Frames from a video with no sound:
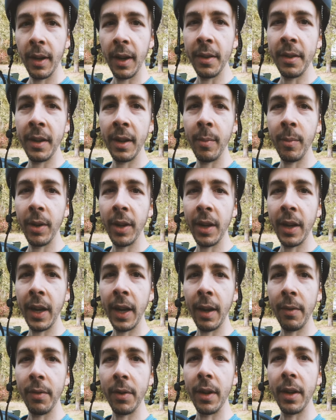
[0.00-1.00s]
I think I'm gonna
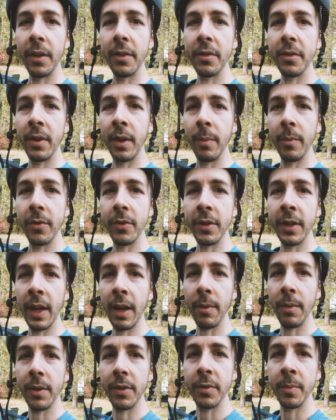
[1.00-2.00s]
have an ice cream
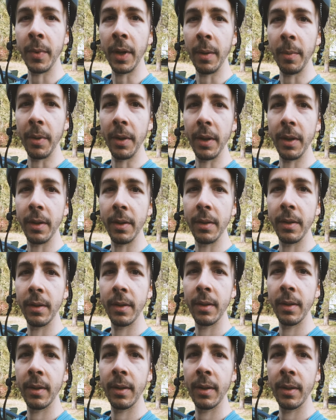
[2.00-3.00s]
sandwich maybe.
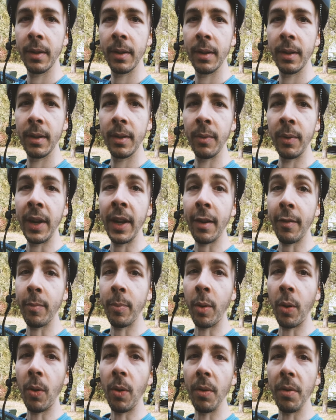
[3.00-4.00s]
Yeah. We
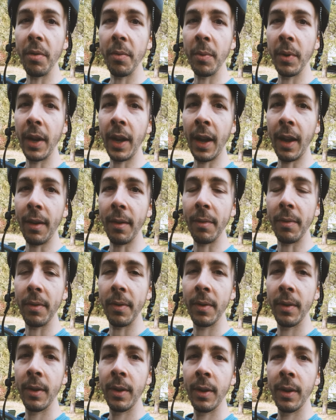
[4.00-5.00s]
have both. We have
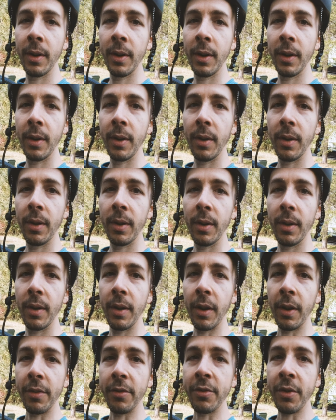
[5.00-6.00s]

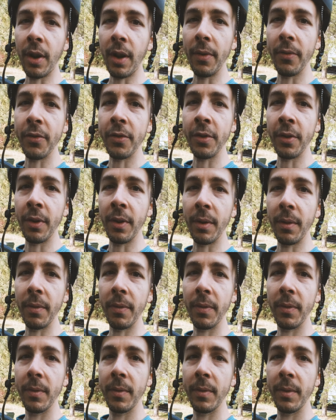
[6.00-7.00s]
a soft
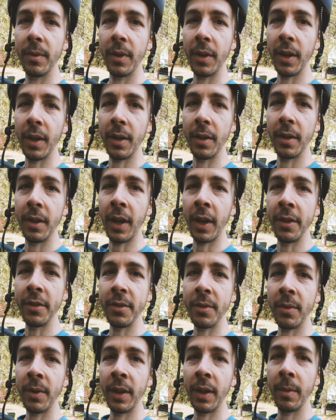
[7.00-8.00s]
serve ice
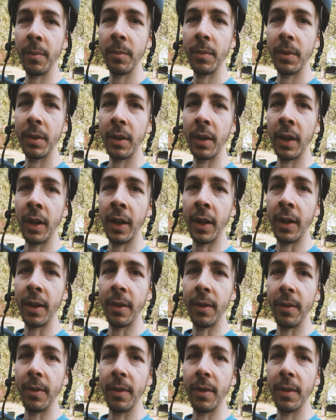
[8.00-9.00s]
cream
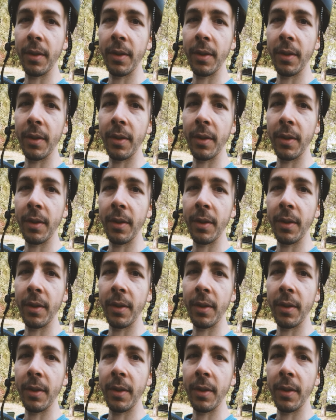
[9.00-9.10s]
and